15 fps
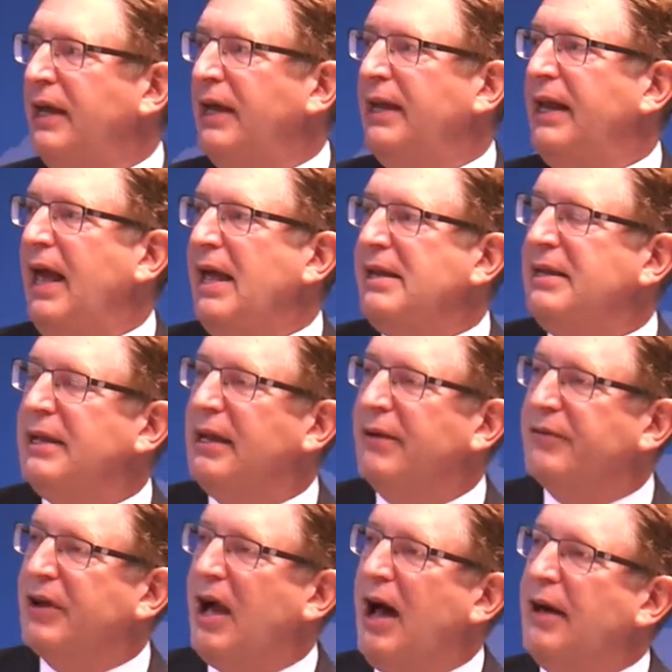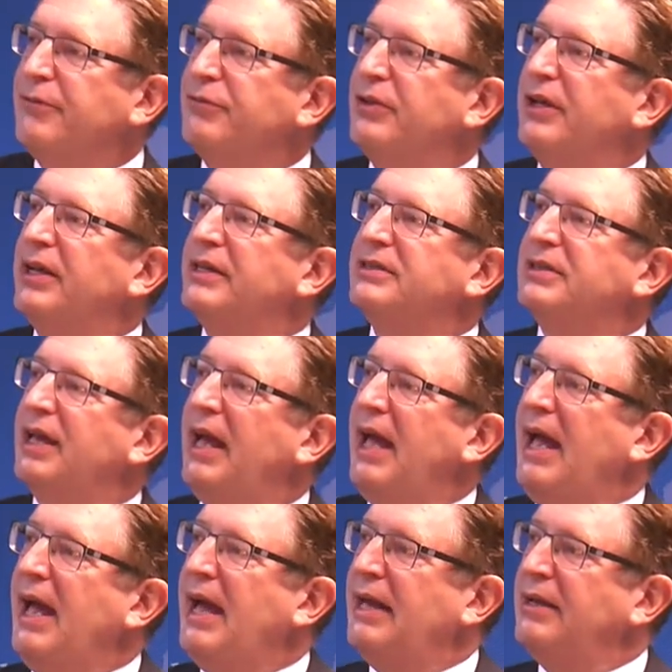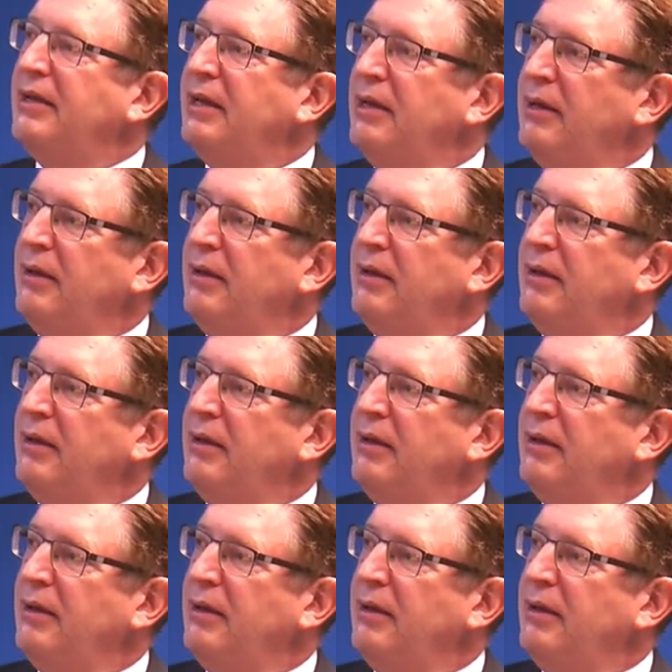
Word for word: an ending of conflicts and